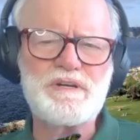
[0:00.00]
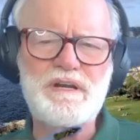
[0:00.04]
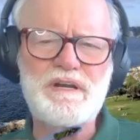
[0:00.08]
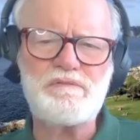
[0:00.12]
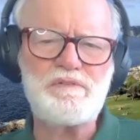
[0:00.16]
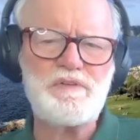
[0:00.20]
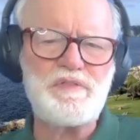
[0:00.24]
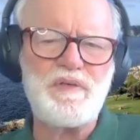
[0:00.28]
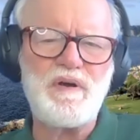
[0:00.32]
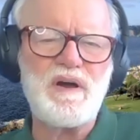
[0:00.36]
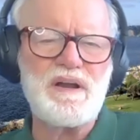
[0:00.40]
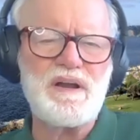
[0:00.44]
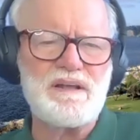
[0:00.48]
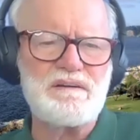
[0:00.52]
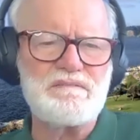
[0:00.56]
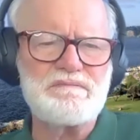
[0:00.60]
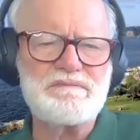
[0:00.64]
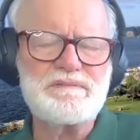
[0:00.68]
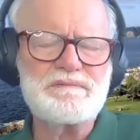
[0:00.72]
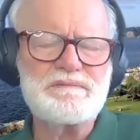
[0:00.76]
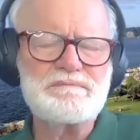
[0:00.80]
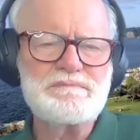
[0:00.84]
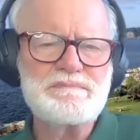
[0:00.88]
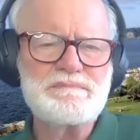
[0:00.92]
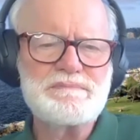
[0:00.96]
never thought of
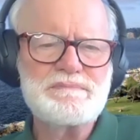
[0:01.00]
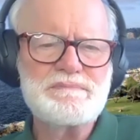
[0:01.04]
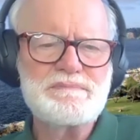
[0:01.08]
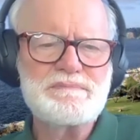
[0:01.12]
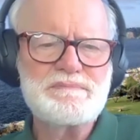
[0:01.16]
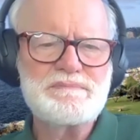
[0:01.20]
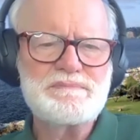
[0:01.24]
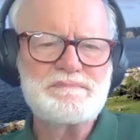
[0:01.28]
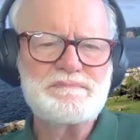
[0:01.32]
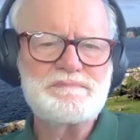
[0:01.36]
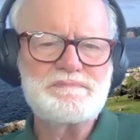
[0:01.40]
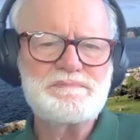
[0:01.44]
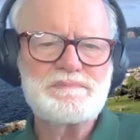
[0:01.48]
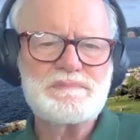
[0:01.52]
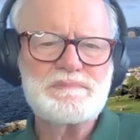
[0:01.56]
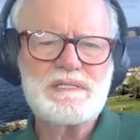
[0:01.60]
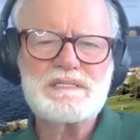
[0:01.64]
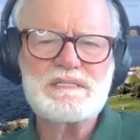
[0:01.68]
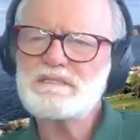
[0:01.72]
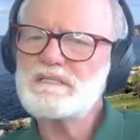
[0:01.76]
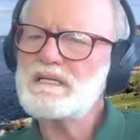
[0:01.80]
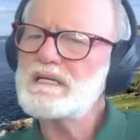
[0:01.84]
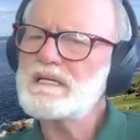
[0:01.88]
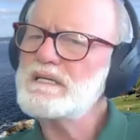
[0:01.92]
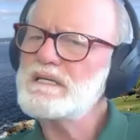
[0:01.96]
mm-hmm. and
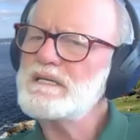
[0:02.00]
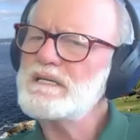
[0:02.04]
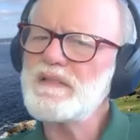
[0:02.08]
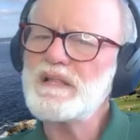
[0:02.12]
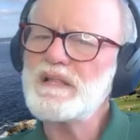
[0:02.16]
hmm. say, you know,